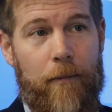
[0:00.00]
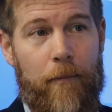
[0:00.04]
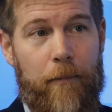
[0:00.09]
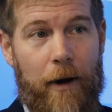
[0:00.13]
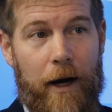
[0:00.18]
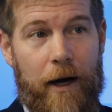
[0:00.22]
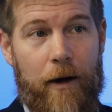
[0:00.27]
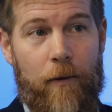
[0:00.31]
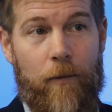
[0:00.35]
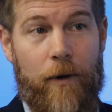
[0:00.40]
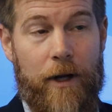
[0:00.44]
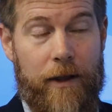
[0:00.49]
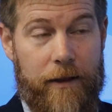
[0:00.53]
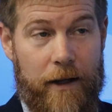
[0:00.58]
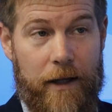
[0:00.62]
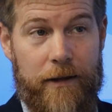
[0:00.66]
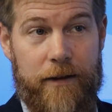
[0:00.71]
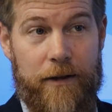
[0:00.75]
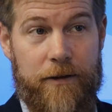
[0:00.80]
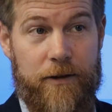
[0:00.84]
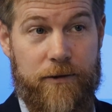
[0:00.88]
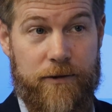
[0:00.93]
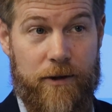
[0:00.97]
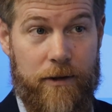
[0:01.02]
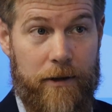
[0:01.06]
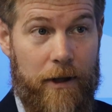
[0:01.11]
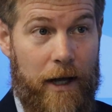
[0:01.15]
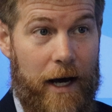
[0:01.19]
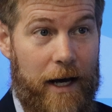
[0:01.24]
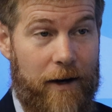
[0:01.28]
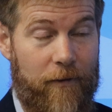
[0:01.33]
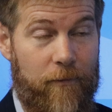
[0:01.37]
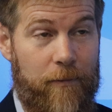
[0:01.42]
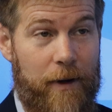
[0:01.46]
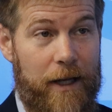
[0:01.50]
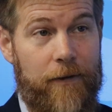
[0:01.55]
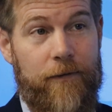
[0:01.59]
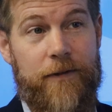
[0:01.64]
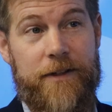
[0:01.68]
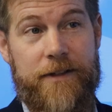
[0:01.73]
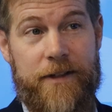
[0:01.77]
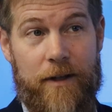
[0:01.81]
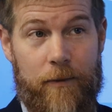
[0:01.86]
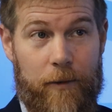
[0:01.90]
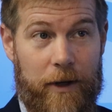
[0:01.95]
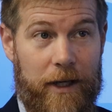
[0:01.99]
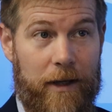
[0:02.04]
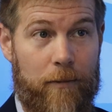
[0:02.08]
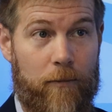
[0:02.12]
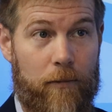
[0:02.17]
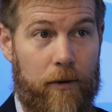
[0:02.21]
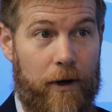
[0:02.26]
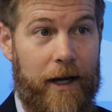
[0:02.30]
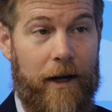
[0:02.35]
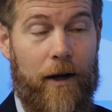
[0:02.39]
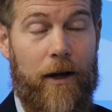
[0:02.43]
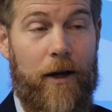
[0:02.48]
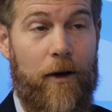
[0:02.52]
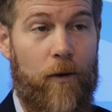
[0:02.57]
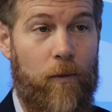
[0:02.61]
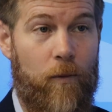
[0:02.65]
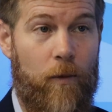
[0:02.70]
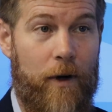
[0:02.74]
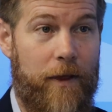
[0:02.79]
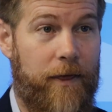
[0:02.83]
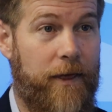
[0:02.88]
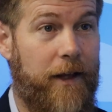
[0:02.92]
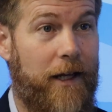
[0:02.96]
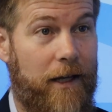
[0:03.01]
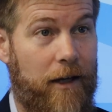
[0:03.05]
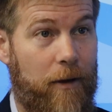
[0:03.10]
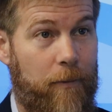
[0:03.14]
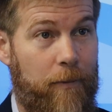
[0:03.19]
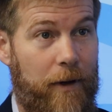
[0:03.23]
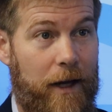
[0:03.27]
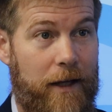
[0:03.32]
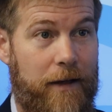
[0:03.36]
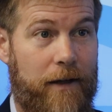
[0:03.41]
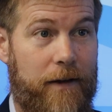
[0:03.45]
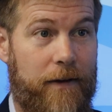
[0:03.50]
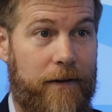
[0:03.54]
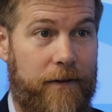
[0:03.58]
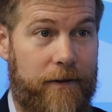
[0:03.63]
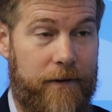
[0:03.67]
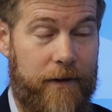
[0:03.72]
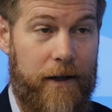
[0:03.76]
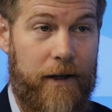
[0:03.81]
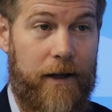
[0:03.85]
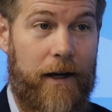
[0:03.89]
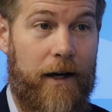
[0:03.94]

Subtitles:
but we think that there's a lot of benefits that we can bring with the independence